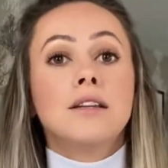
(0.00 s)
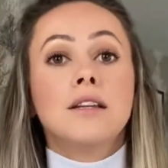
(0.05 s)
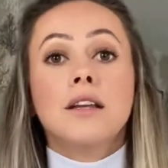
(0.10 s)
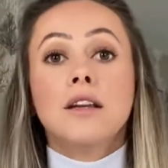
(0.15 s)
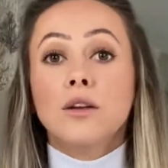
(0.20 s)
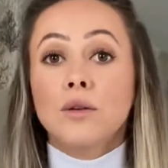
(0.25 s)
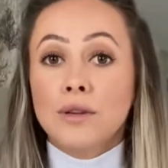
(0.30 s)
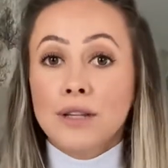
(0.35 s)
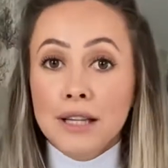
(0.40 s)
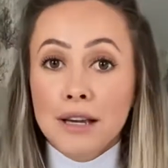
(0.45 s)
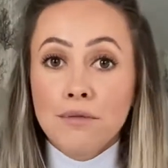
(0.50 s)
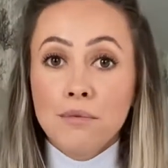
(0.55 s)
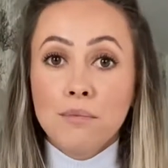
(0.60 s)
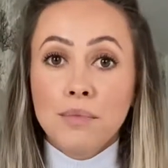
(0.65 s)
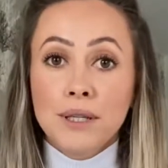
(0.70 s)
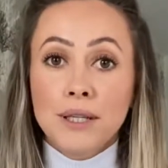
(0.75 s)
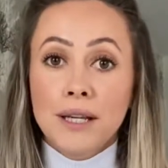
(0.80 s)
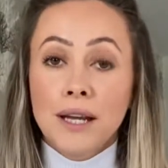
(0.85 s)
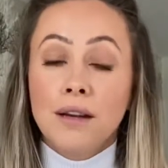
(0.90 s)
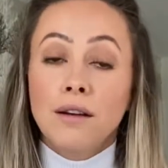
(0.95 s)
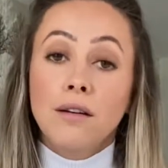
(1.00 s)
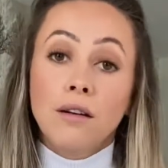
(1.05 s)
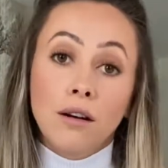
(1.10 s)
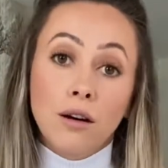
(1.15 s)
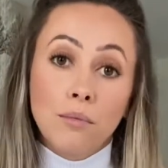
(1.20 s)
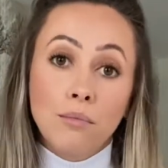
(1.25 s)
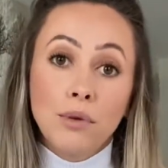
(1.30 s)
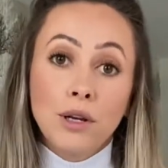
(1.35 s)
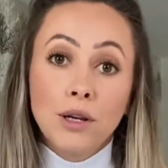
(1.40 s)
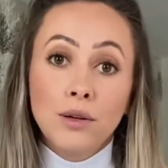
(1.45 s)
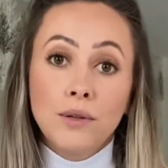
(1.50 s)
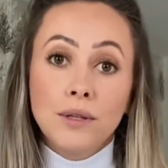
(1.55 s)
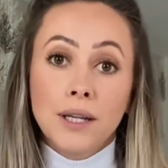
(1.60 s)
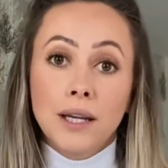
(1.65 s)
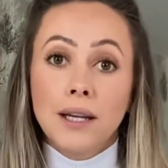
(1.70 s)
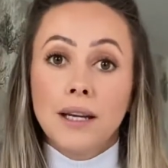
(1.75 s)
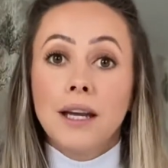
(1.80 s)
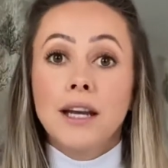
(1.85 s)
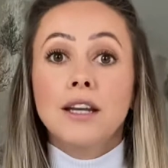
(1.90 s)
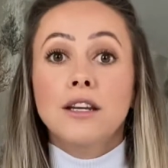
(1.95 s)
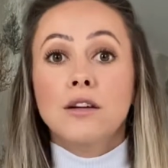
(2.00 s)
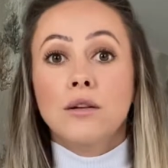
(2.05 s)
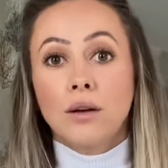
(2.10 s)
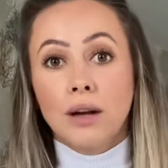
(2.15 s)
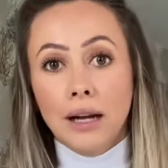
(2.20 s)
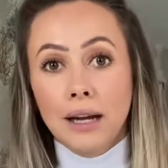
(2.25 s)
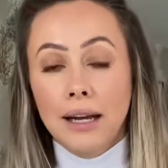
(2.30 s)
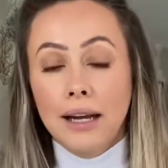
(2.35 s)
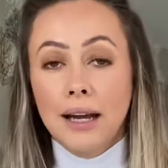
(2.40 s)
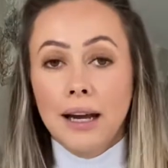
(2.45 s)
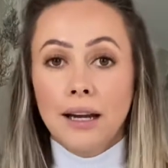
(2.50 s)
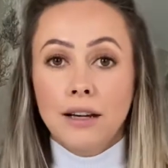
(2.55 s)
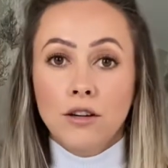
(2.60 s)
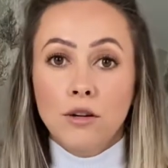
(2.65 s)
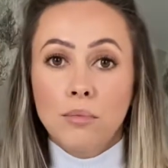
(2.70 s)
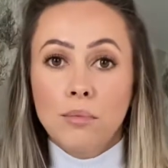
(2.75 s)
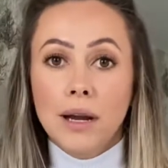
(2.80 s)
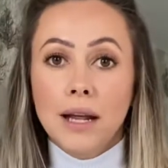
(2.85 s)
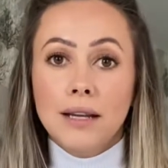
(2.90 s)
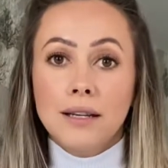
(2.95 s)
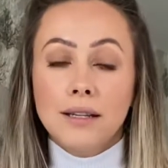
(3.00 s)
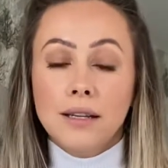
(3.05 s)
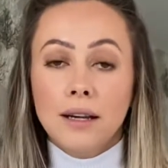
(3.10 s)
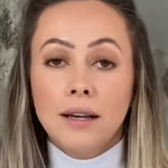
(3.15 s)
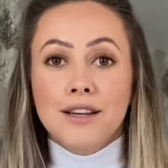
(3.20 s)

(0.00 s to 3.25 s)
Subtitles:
your 7% arbutin in your clear and your blender.